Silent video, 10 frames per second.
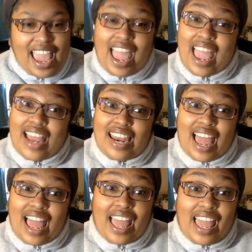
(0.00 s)
and
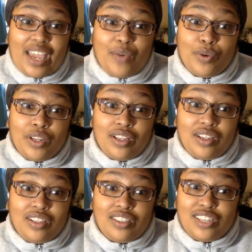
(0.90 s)
I
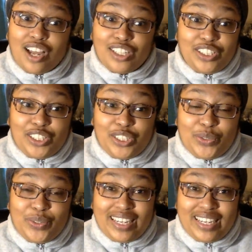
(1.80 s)
will talk to you